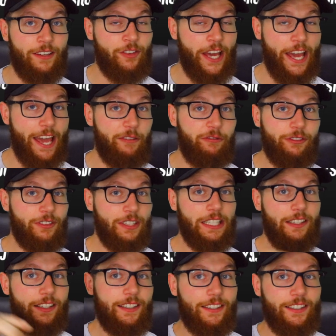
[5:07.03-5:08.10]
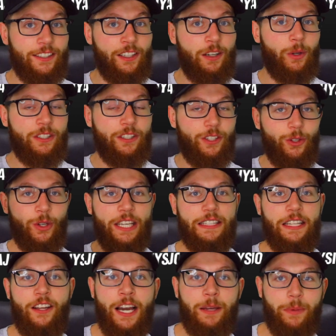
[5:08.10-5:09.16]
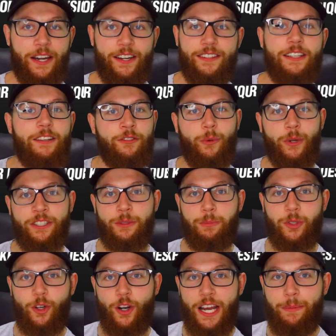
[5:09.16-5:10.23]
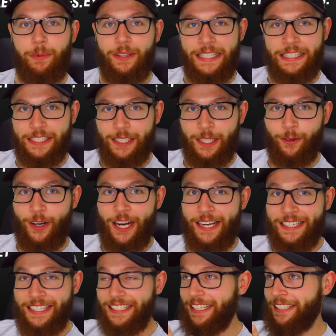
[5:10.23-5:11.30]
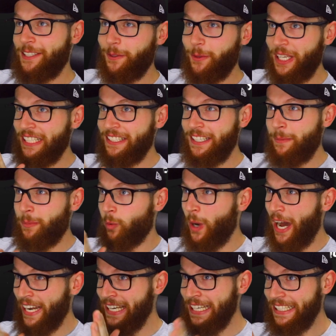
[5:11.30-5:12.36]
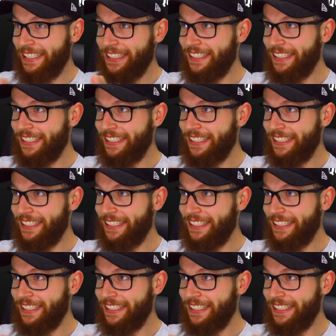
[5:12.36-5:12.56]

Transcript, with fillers: If you have, you know what to do, hit the like button if you want to subscribe and stick around until we get to number one.